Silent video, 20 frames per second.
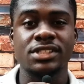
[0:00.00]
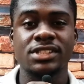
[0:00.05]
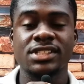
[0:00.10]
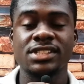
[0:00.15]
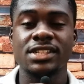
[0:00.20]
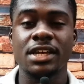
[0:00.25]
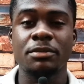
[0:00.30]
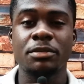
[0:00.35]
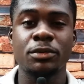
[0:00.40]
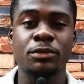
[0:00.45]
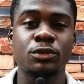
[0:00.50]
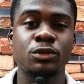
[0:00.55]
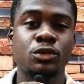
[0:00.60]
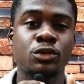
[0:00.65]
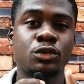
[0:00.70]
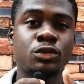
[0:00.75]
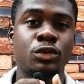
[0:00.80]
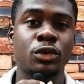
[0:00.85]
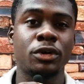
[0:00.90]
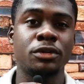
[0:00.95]
These are people who
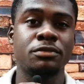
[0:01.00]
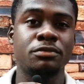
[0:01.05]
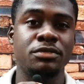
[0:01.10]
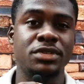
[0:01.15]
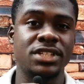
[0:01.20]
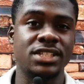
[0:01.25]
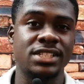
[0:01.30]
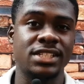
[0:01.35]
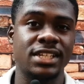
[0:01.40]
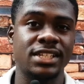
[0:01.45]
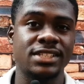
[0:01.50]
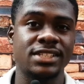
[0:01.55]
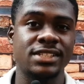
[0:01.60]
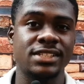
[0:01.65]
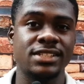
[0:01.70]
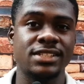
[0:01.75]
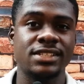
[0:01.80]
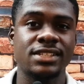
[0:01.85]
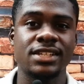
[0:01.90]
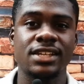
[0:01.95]
run
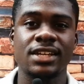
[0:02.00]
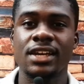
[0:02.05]
businesses